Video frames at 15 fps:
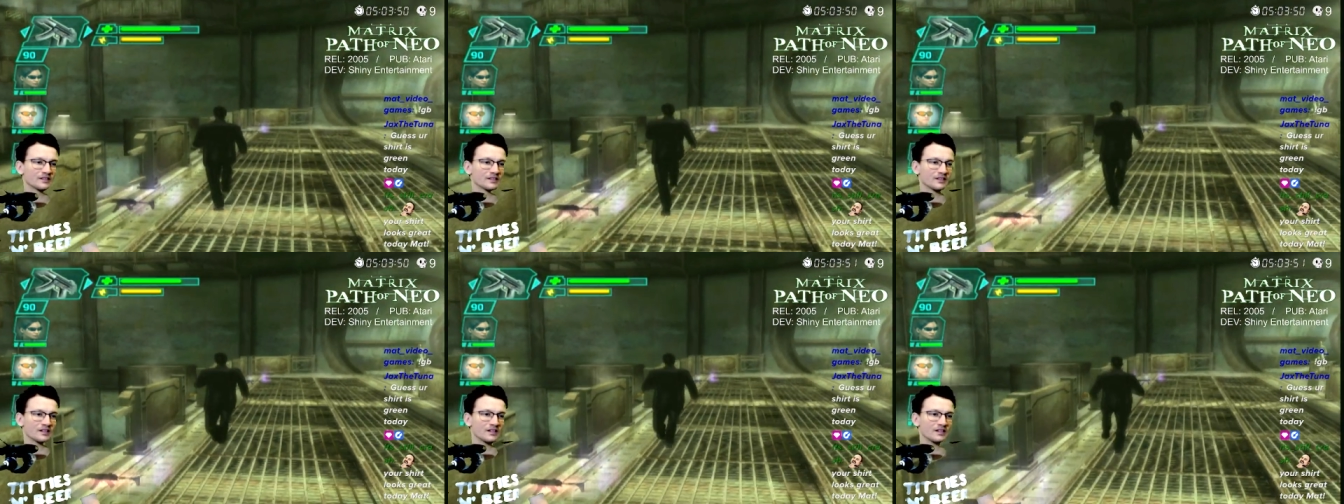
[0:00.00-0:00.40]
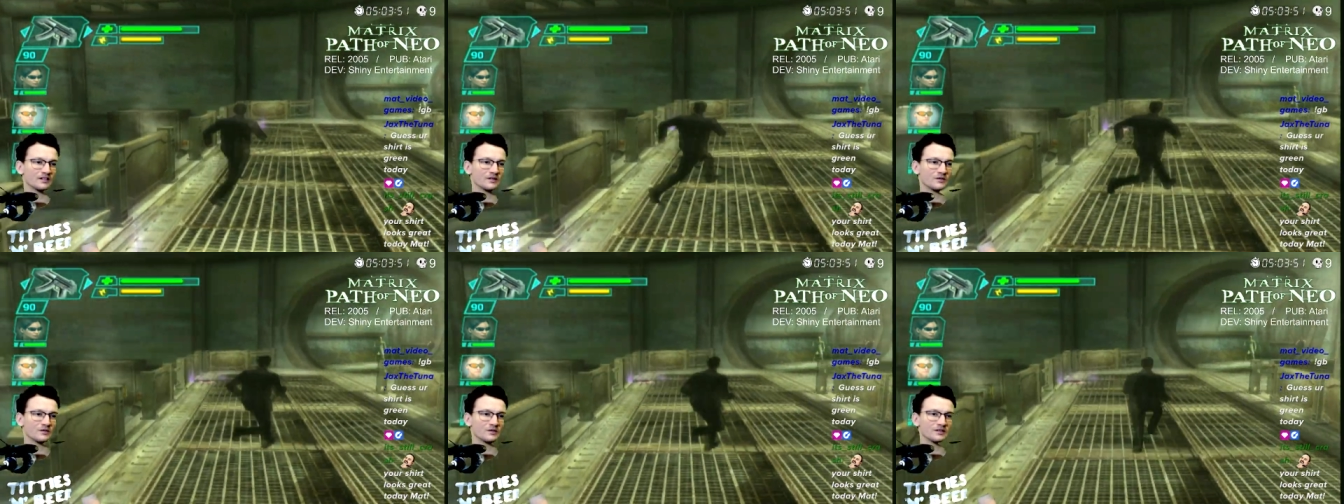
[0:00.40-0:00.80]
I
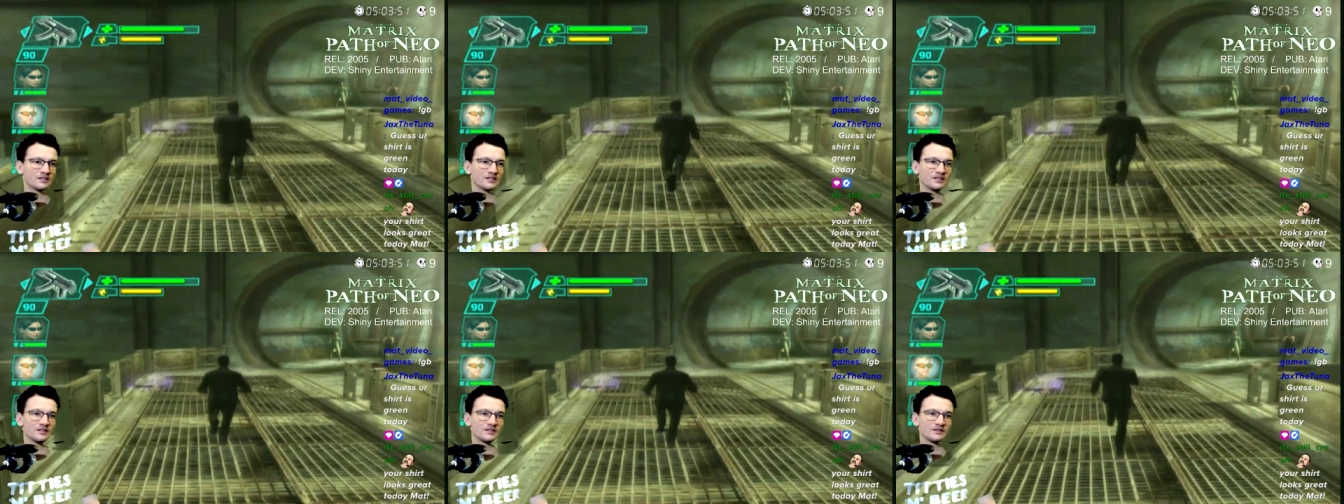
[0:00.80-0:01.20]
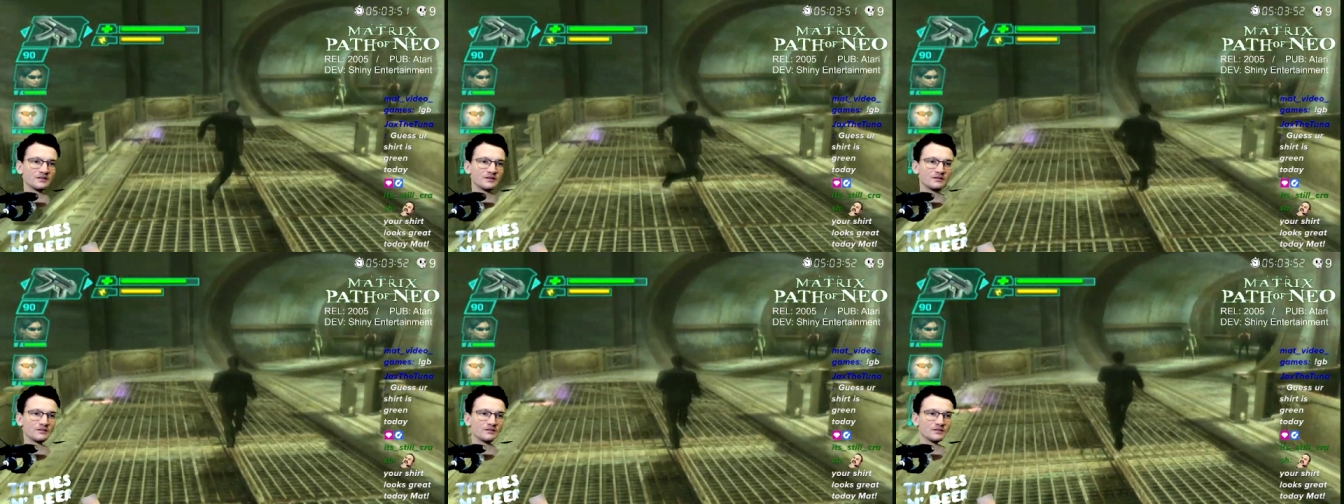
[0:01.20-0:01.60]
know I've seen
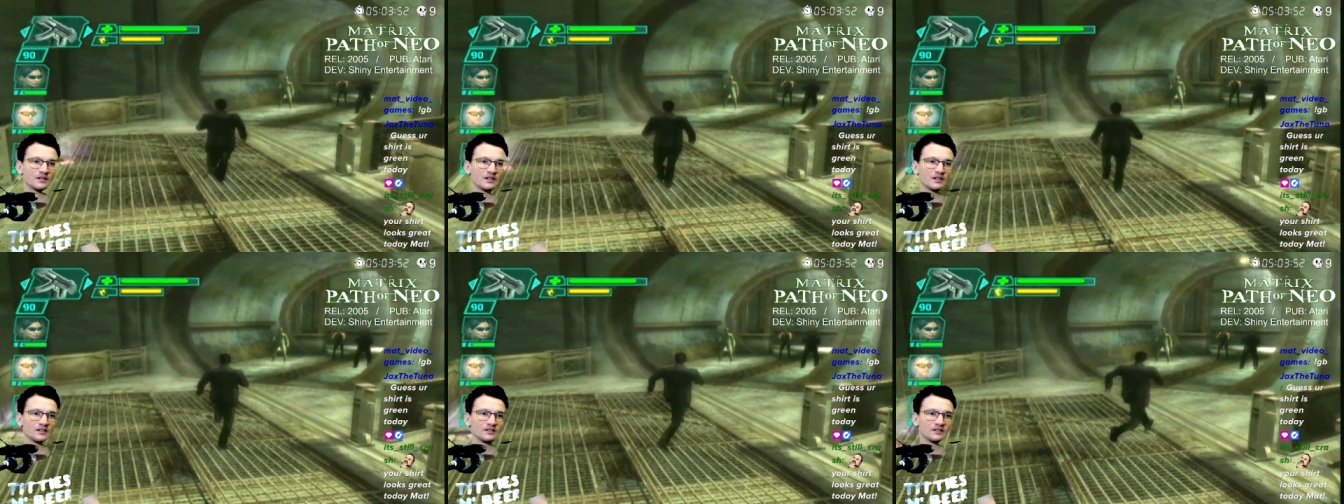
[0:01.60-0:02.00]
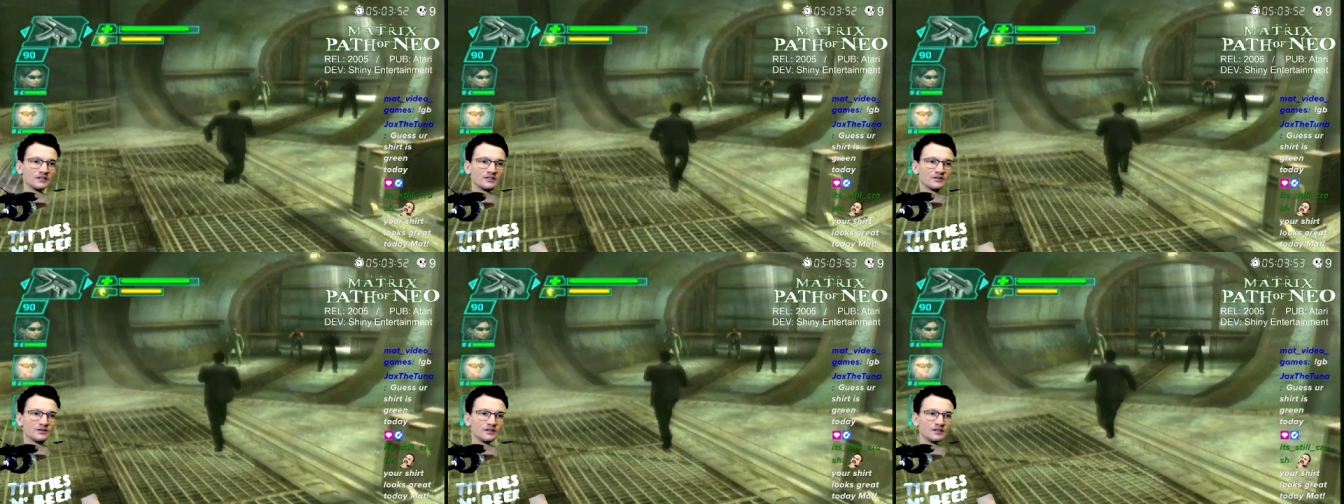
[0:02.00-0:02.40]
some ugly
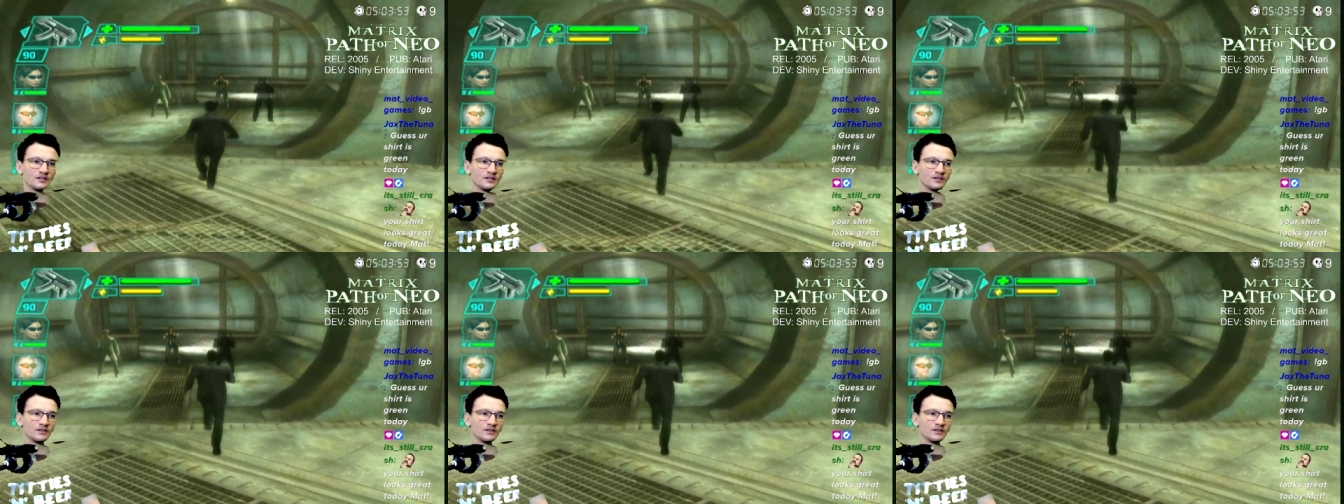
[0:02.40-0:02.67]
trees.